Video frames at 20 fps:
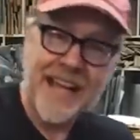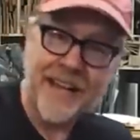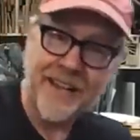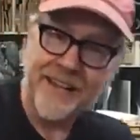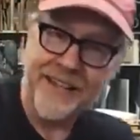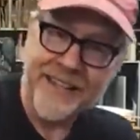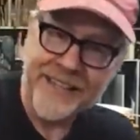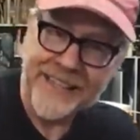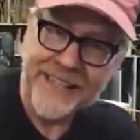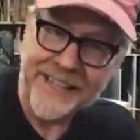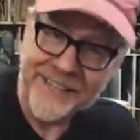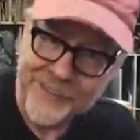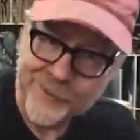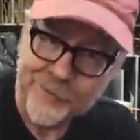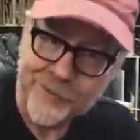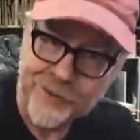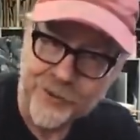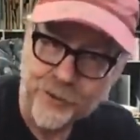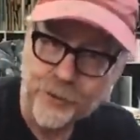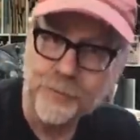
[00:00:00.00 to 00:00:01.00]
How did I get here?
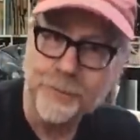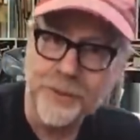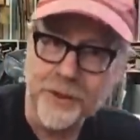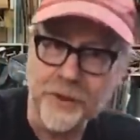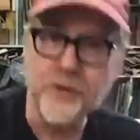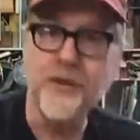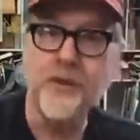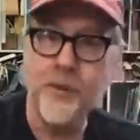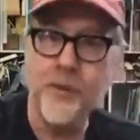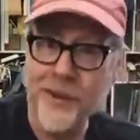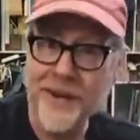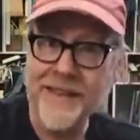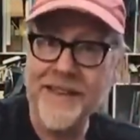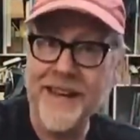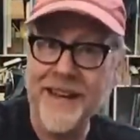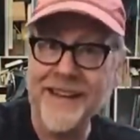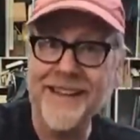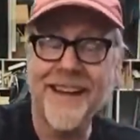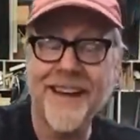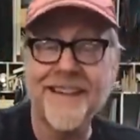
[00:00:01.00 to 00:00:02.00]
Did you build the way that
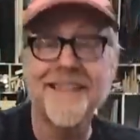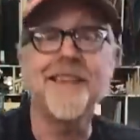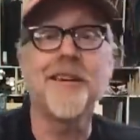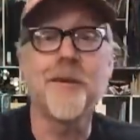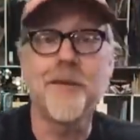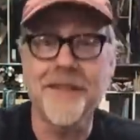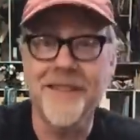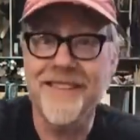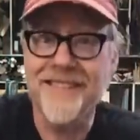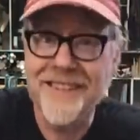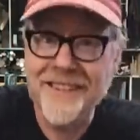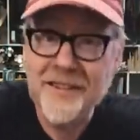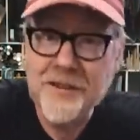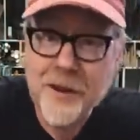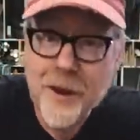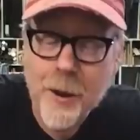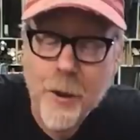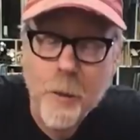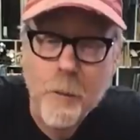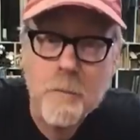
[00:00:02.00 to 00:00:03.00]
I got here? And he said,
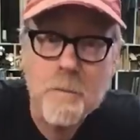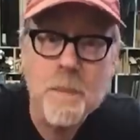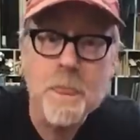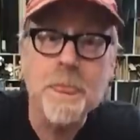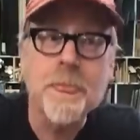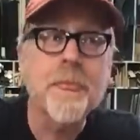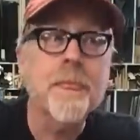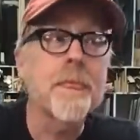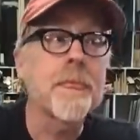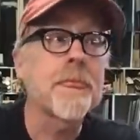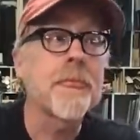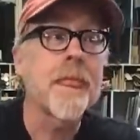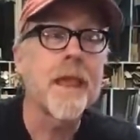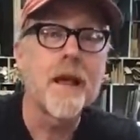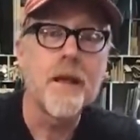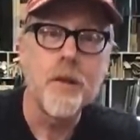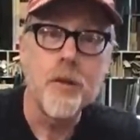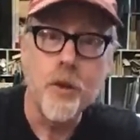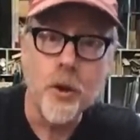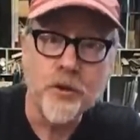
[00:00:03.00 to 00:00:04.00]
No,
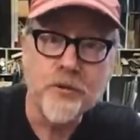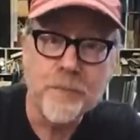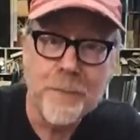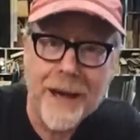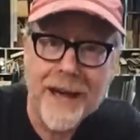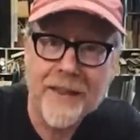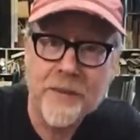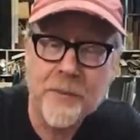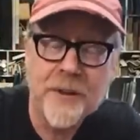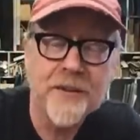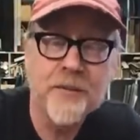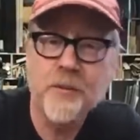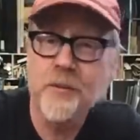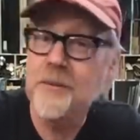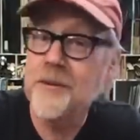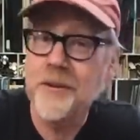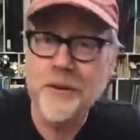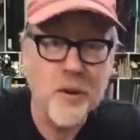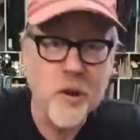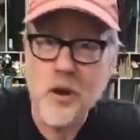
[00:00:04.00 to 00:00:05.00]
those pathways were
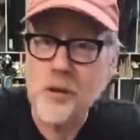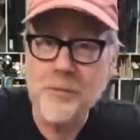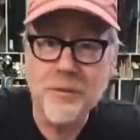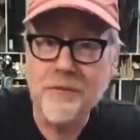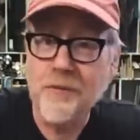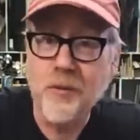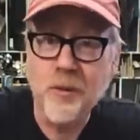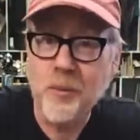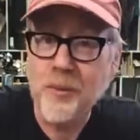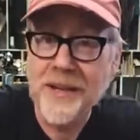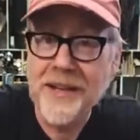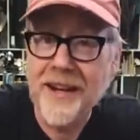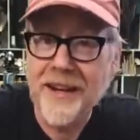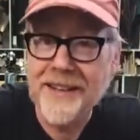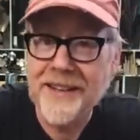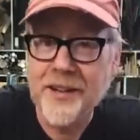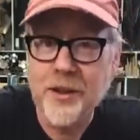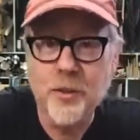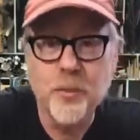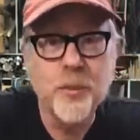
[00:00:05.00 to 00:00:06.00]
built long before we
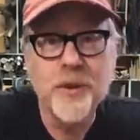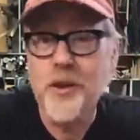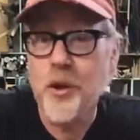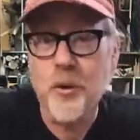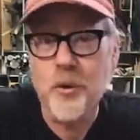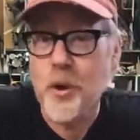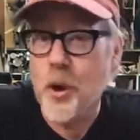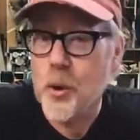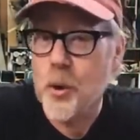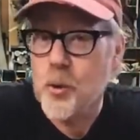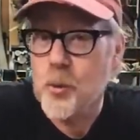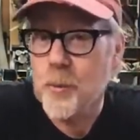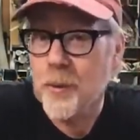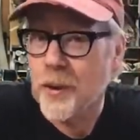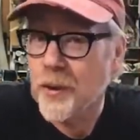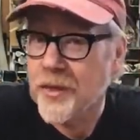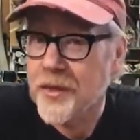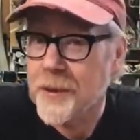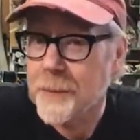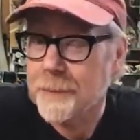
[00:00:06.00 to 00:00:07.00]
got here, and we don't know who
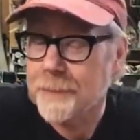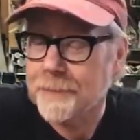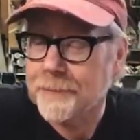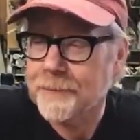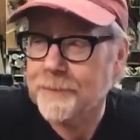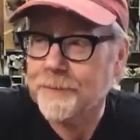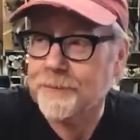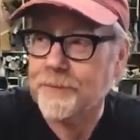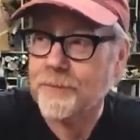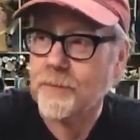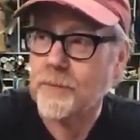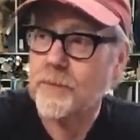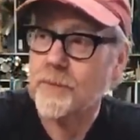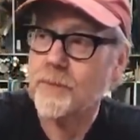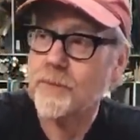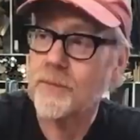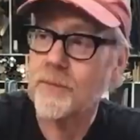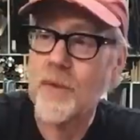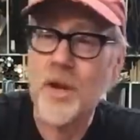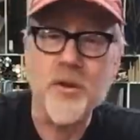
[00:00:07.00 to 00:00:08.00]
built them.
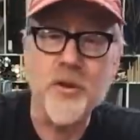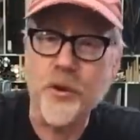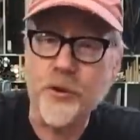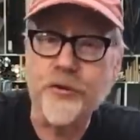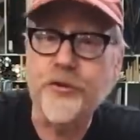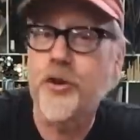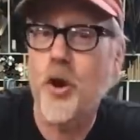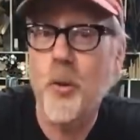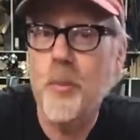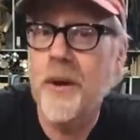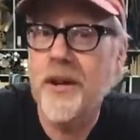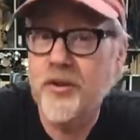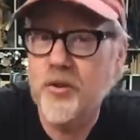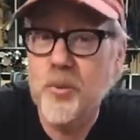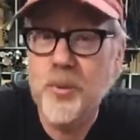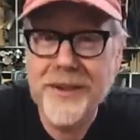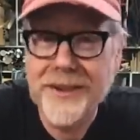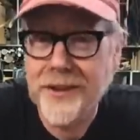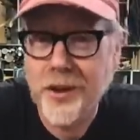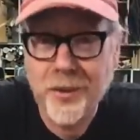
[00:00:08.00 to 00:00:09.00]
There's so much
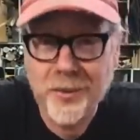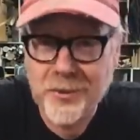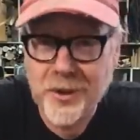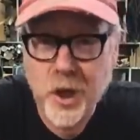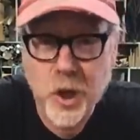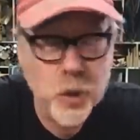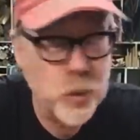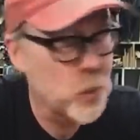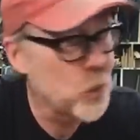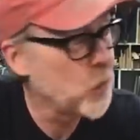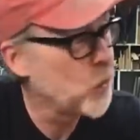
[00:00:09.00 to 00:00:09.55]
we don't know.